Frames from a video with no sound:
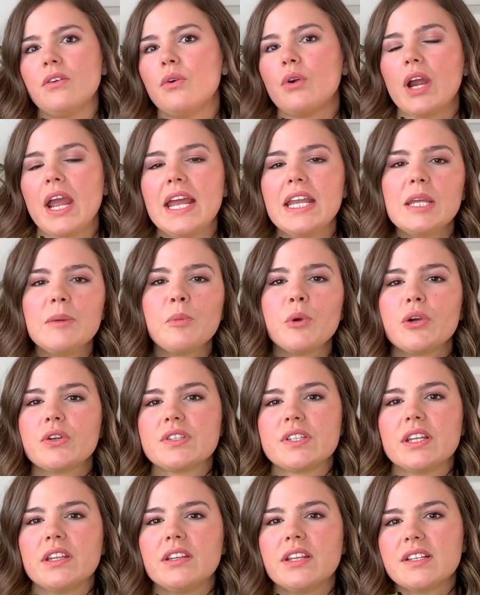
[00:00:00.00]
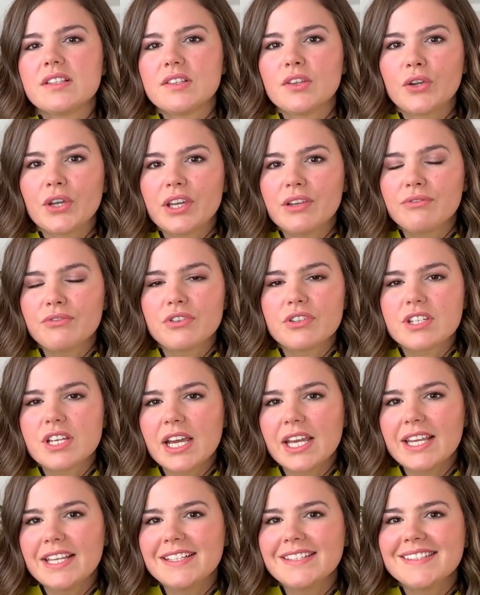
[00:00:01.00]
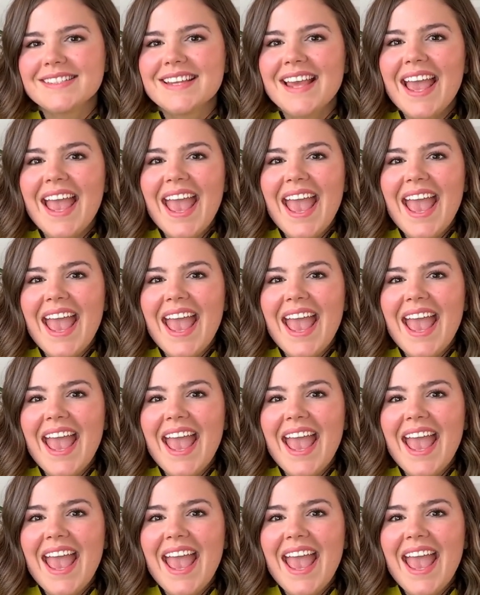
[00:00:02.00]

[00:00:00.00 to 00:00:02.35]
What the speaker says: or any person that's looking for tights.